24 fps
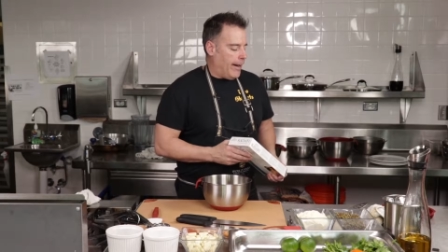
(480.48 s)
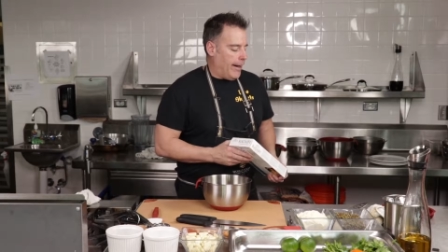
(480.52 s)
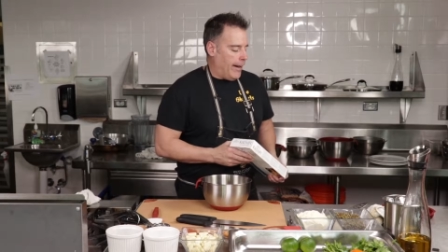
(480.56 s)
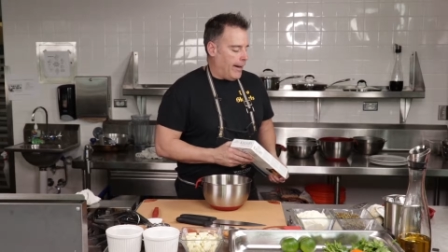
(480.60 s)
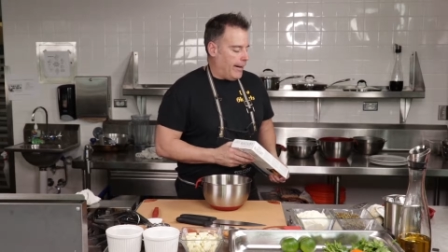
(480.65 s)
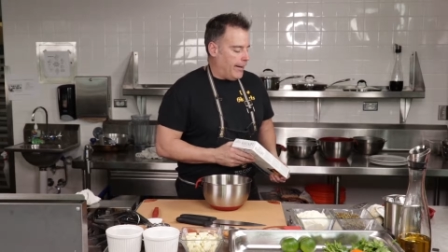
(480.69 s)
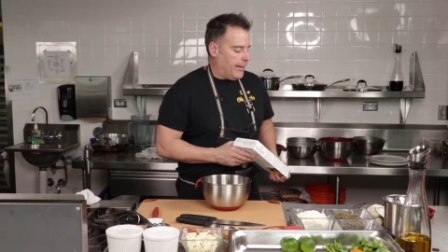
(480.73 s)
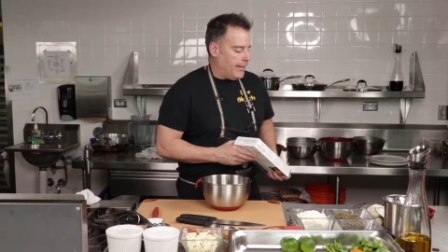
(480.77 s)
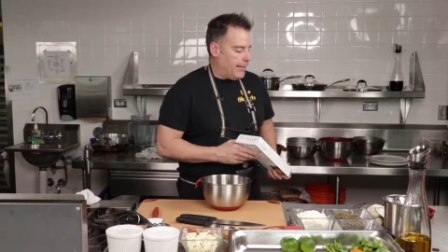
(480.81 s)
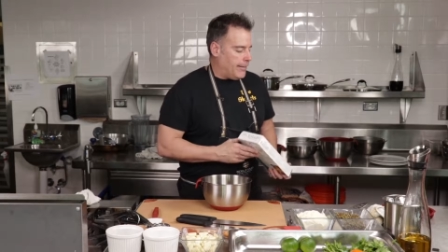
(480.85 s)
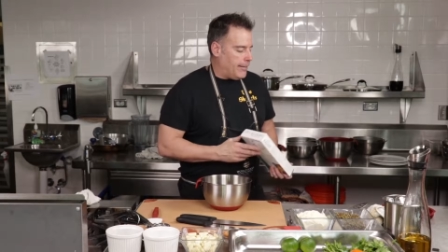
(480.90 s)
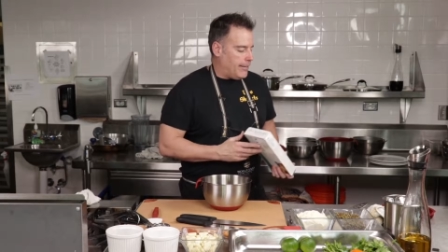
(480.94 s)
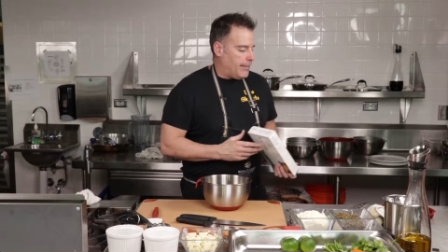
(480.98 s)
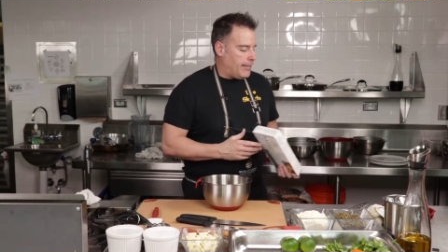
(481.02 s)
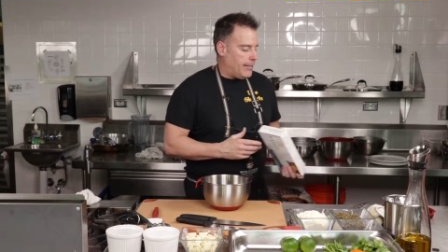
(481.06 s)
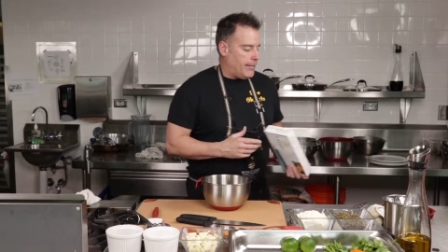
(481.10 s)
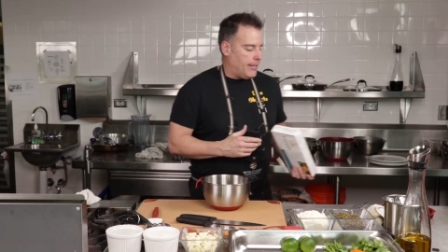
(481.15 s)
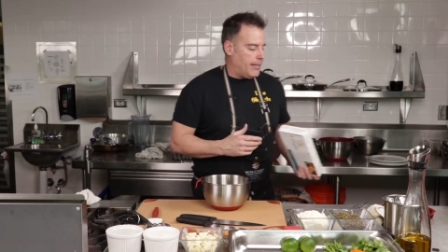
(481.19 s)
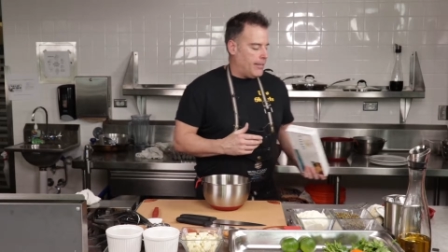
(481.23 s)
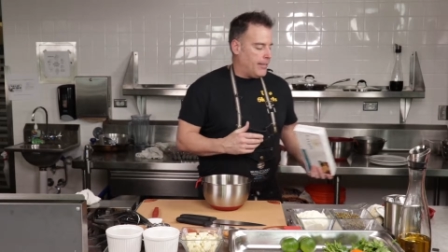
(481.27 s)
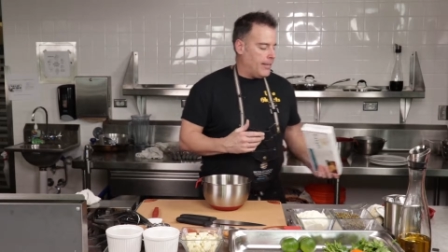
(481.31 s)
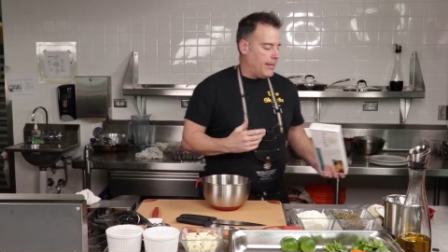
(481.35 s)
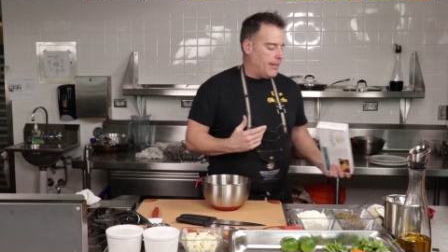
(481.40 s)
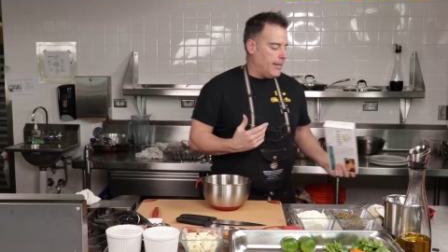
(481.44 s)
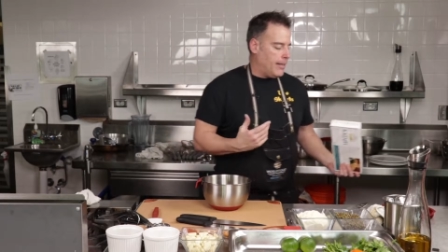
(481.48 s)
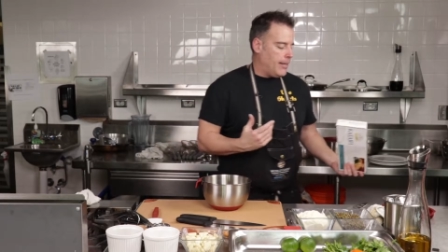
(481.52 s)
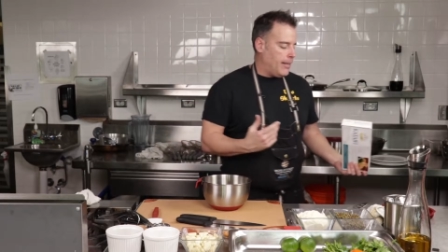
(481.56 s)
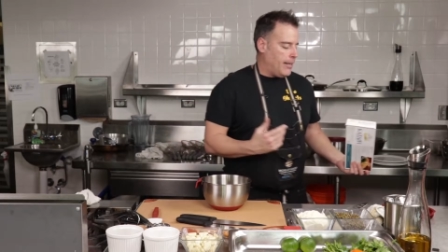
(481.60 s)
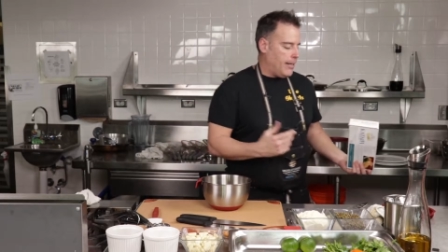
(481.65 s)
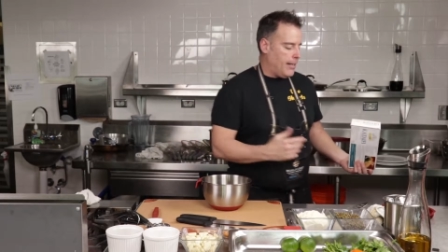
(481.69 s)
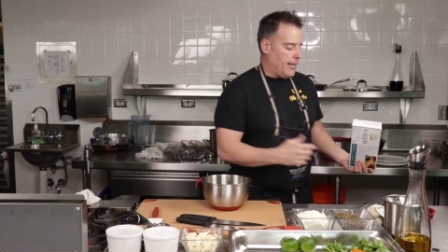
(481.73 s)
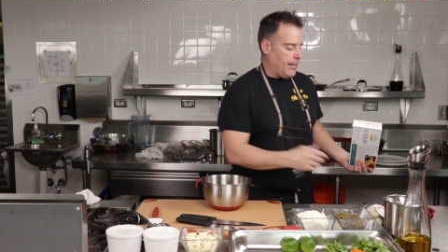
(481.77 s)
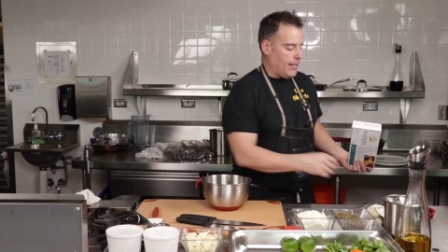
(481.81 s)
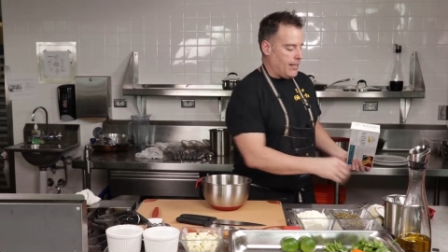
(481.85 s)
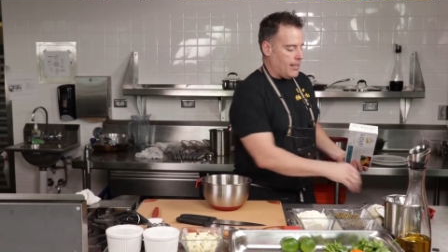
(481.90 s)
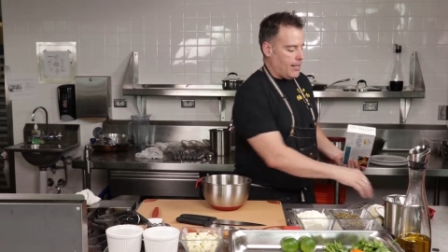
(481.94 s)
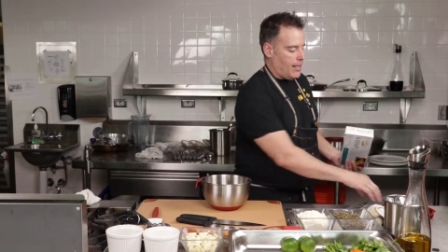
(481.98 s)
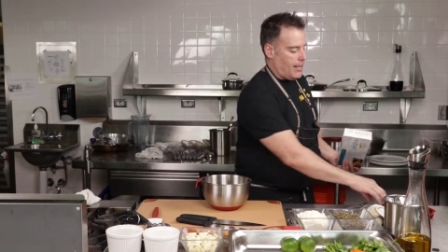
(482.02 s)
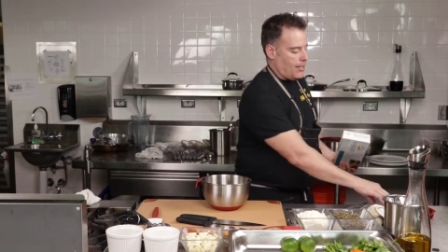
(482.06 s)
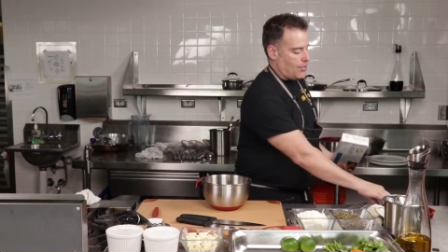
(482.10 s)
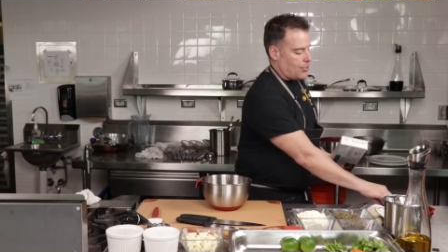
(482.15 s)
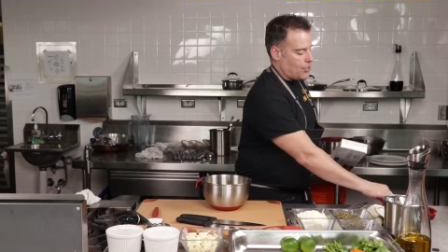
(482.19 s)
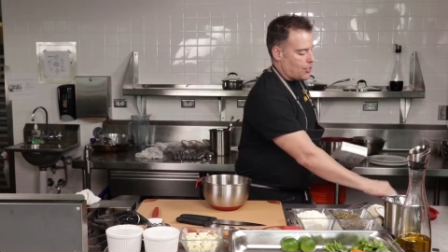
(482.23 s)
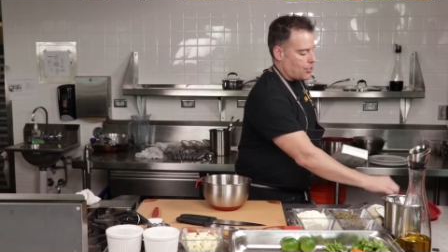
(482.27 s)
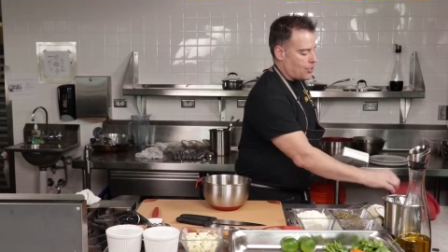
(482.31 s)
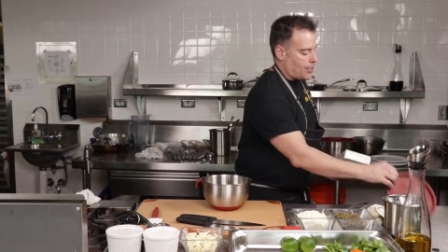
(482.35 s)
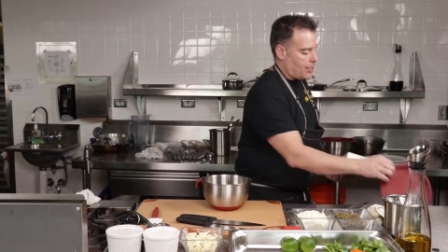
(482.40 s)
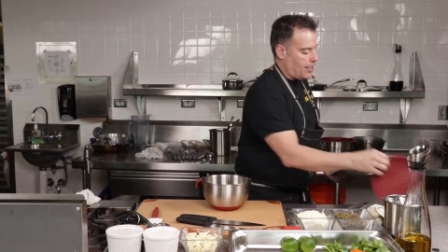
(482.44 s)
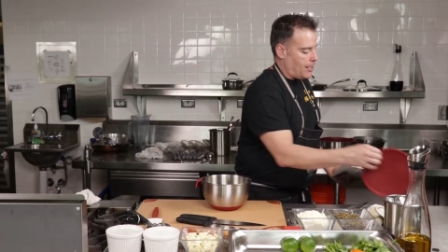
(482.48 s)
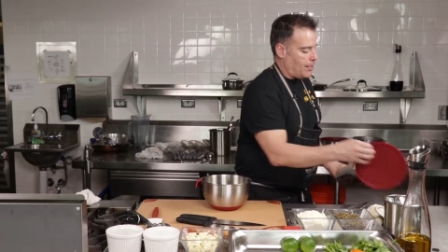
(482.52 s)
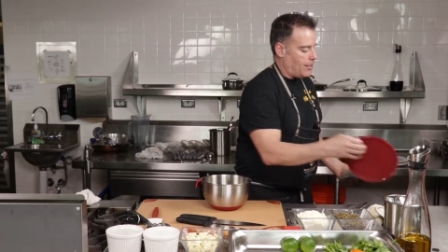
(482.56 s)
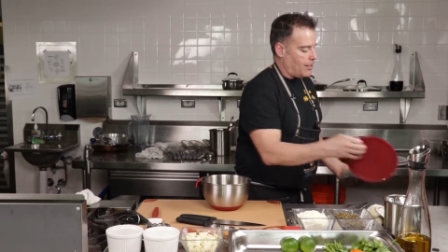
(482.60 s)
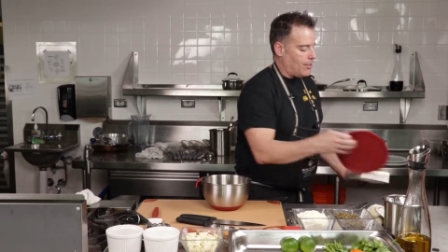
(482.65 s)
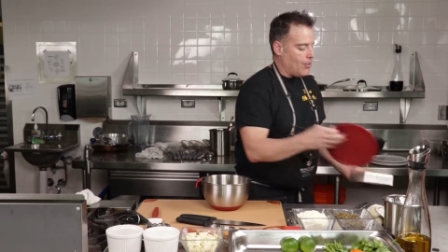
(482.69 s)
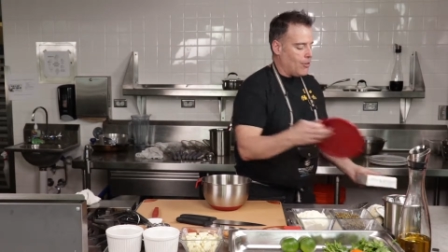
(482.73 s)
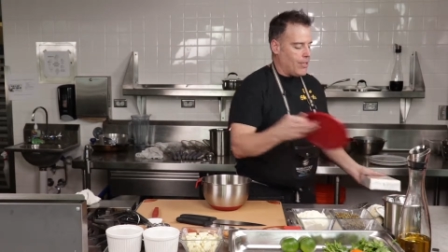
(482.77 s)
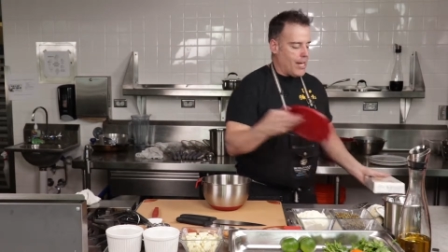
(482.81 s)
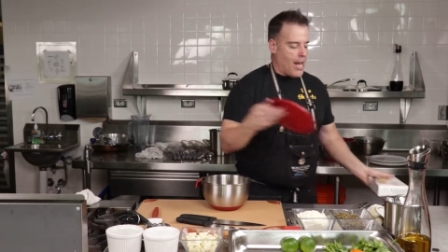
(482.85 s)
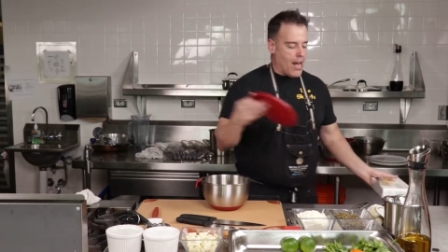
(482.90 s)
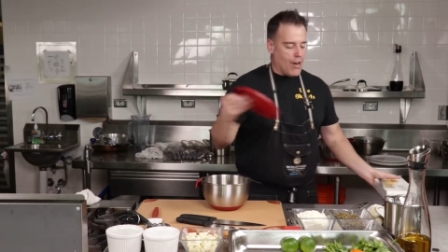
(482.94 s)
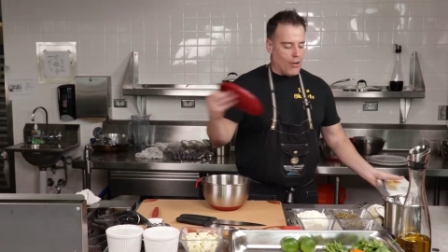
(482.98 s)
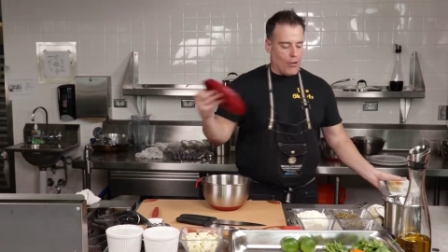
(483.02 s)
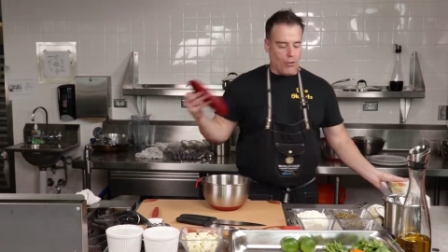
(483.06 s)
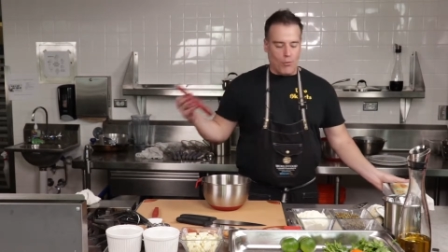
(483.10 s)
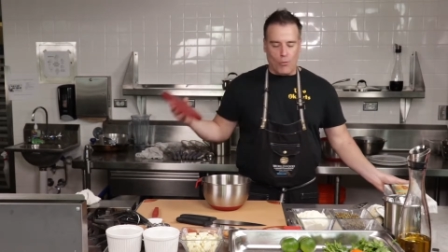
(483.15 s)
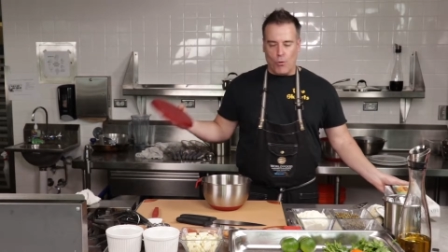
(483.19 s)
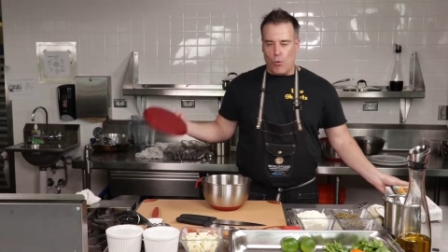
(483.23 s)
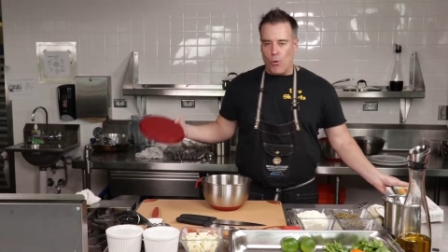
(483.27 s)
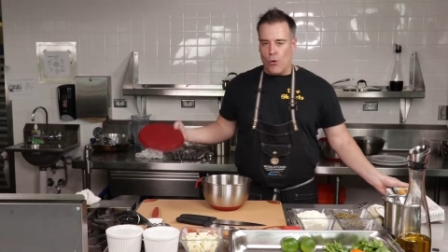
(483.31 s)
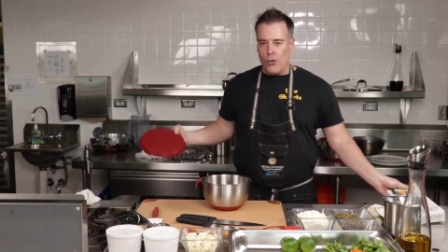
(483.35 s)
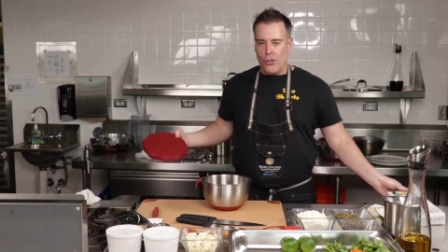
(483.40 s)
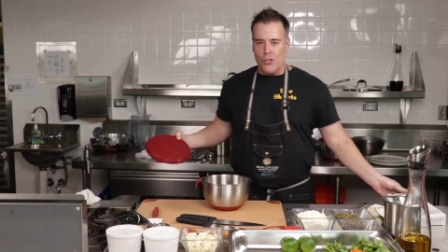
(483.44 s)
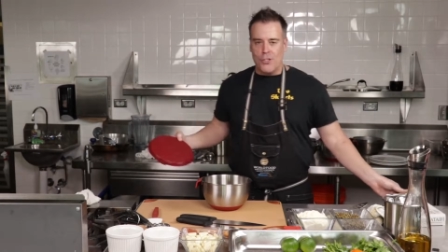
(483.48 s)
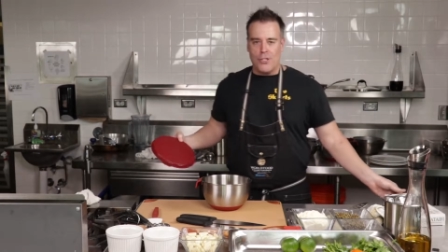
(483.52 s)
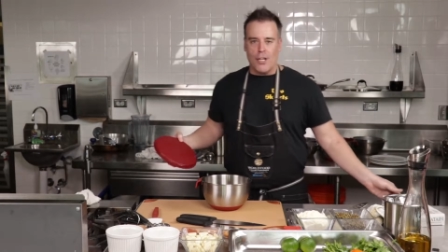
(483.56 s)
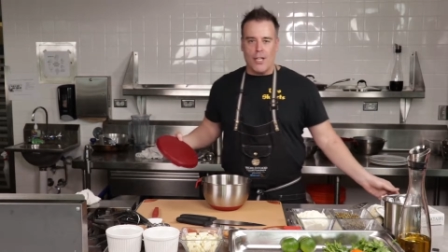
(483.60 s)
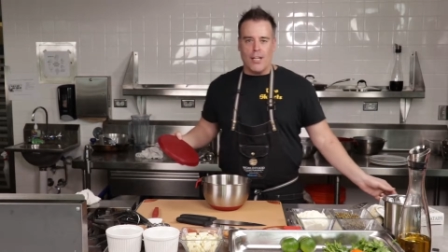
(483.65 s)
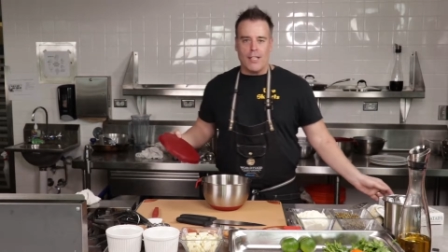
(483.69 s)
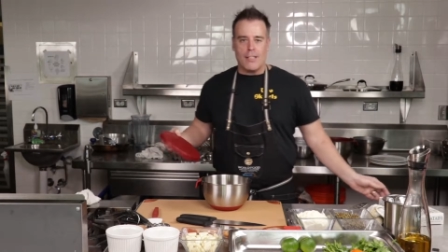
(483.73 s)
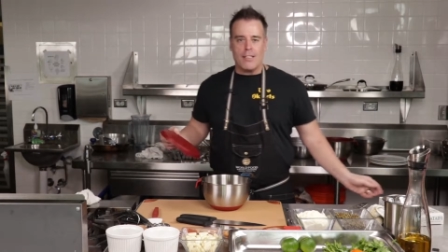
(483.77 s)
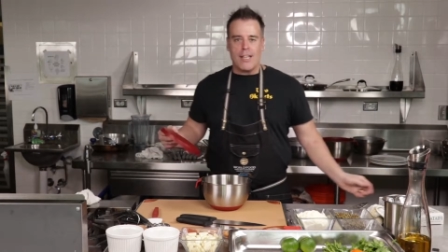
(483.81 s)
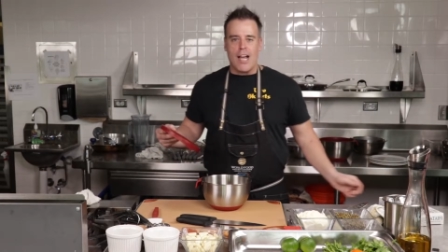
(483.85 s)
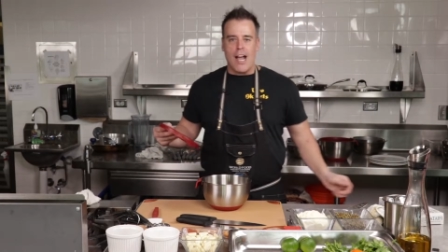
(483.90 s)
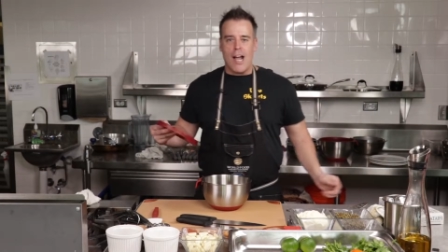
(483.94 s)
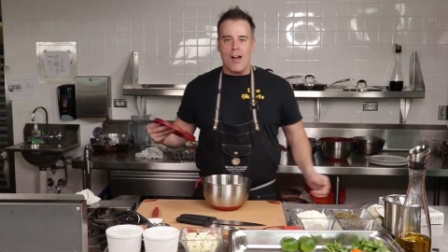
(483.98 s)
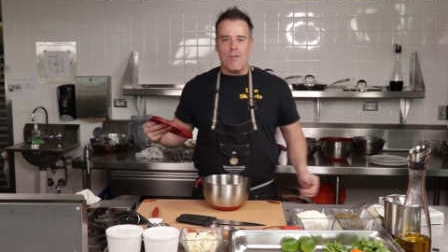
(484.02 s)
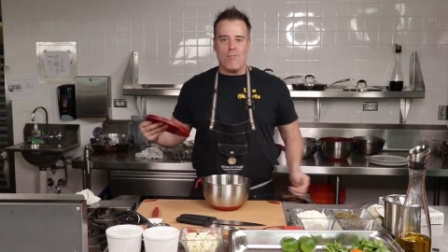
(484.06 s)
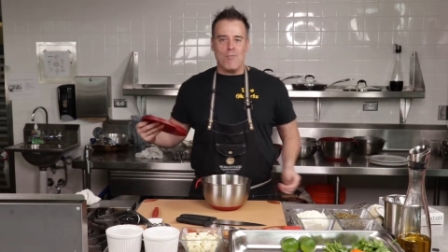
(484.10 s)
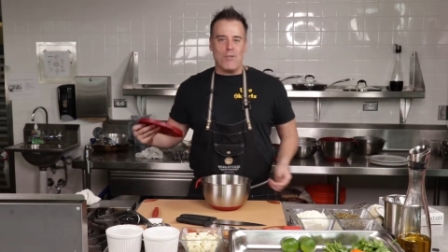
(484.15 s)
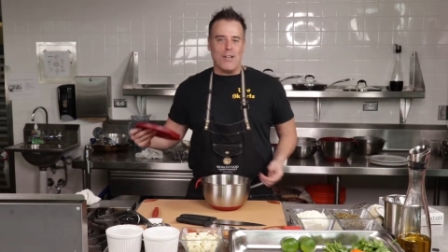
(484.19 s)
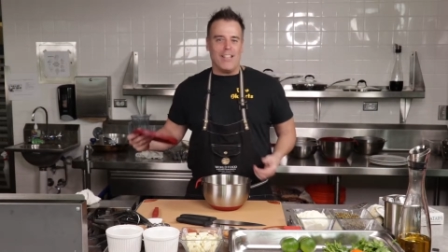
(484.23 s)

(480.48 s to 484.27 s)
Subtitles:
and he'd go down to New Orleans all the time.